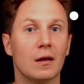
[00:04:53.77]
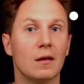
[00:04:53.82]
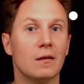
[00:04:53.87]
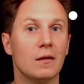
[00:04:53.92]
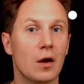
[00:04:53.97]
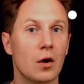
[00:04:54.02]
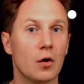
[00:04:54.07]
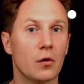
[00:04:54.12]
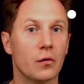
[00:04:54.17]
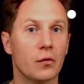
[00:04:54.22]

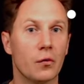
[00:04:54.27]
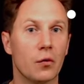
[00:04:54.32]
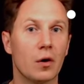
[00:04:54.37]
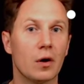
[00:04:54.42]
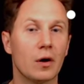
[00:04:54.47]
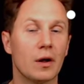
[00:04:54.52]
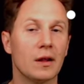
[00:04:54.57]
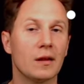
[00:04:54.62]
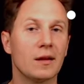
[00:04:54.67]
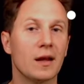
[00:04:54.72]

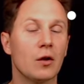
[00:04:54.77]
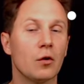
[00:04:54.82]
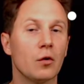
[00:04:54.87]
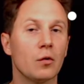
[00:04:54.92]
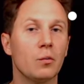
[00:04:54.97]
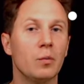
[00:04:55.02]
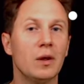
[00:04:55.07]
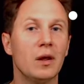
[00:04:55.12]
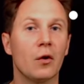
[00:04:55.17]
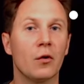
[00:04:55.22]
therefore it
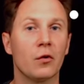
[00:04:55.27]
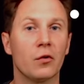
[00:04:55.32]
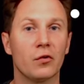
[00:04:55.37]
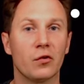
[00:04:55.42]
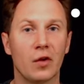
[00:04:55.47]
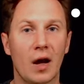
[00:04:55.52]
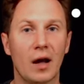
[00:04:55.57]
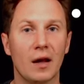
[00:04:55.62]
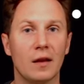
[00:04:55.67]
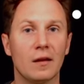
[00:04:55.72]
cannot be
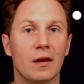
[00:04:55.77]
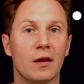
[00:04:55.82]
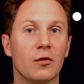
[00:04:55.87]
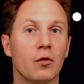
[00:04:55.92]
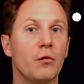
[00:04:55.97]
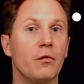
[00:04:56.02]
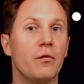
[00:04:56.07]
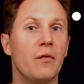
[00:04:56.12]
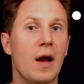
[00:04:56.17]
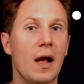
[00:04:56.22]
assigned as
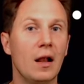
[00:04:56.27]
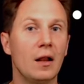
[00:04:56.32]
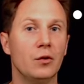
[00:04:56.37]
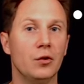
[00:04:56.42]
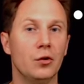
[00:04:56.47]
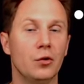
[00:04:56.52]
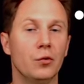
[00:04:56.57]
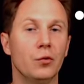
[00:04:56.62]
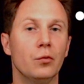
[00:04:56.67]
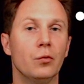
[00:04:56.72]
a
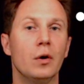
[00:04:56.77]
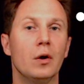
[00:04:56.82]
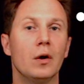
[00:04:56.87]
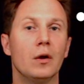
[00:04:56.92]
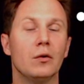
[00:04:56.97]
value